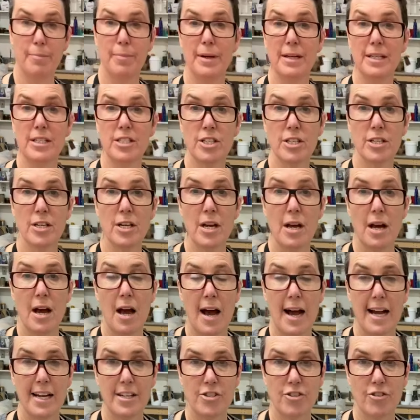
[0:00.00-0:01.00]
but
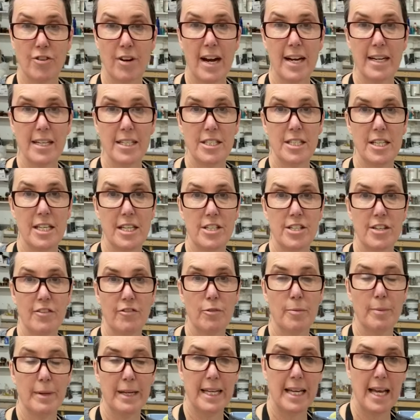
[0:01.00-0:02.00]
I try to teach
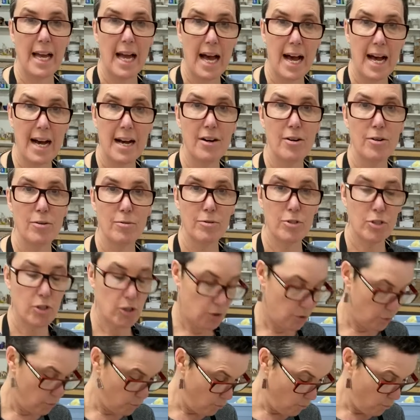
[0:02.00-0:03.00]
everybody how
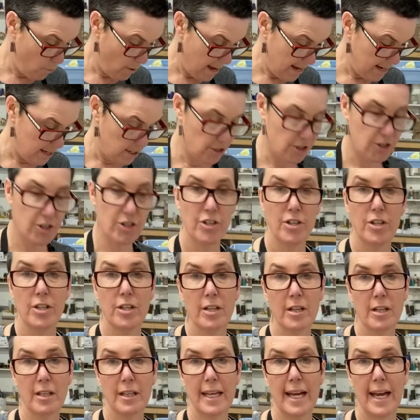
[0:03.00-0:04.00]
to wedge
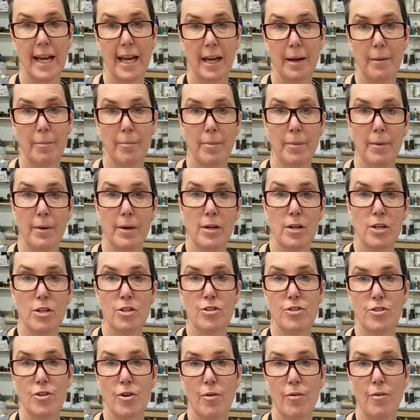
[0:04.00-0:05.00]
clay
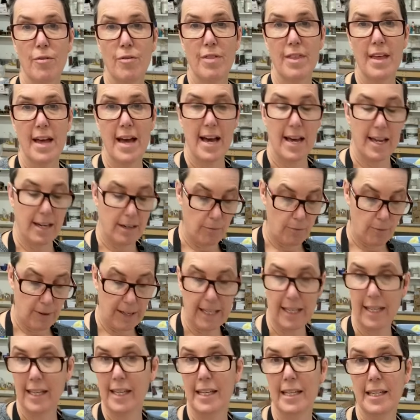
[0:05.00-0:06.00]
so that we
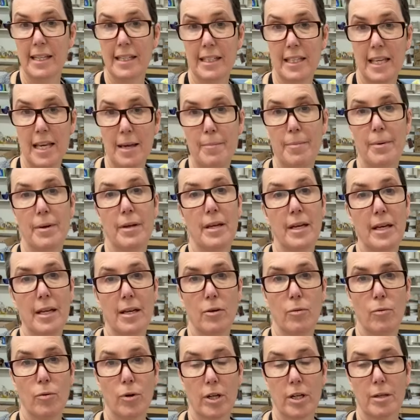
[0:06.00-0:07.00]
can keep it in
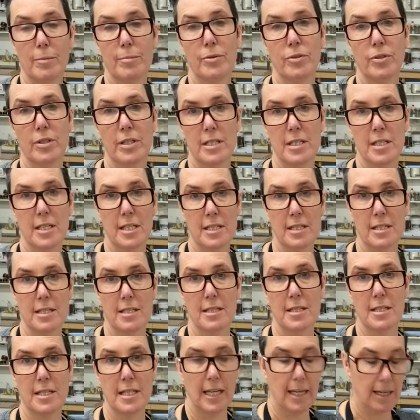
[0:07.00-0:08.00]
a workable
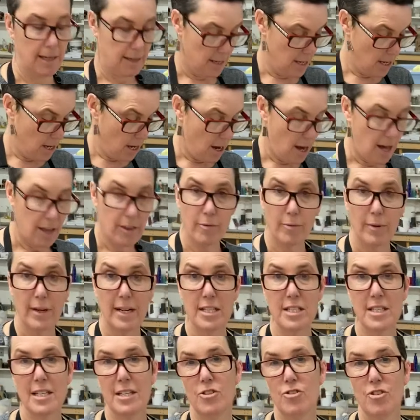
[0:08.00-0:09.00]
consistency.
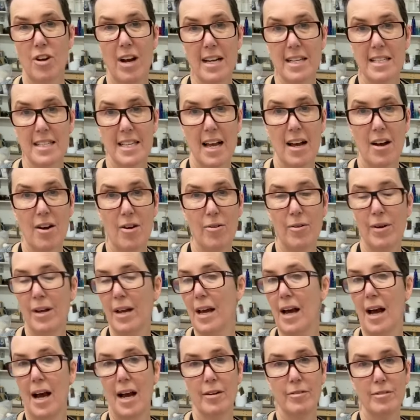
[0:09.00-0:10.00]
Otherwise it dries out,
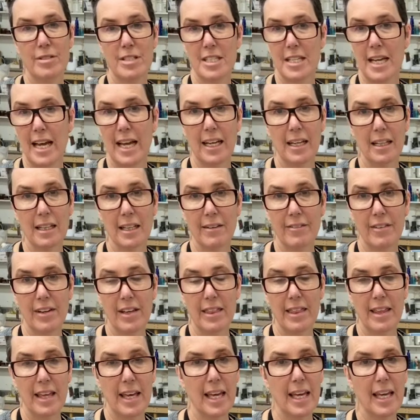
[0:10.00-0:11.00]
I recycle
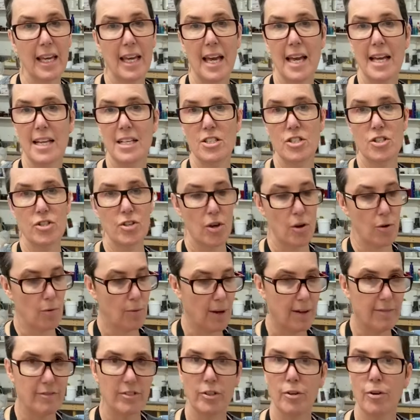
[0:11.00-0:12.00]
everything, and so we
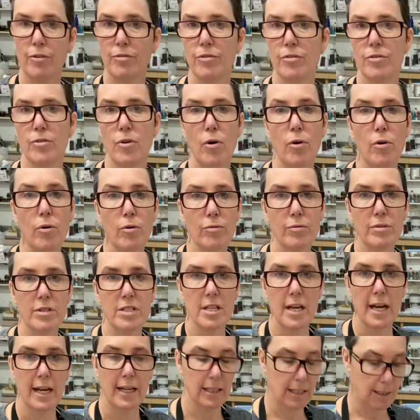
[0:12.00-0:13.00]
have to go through the whole
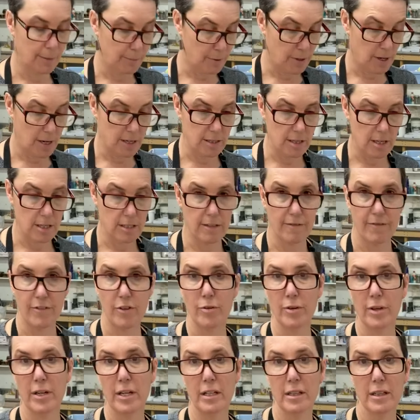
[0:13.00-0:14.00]
recycling process. If
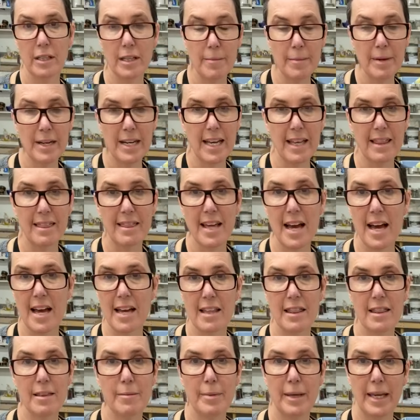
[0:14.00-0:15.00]
you can eliminate that
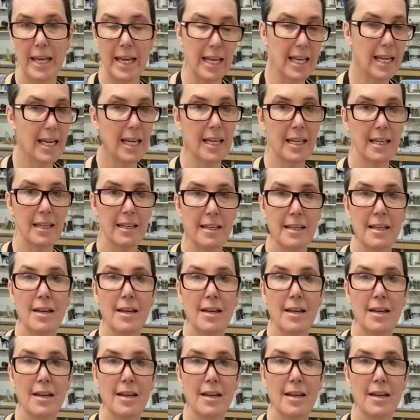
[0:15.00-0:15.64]
in the beginning,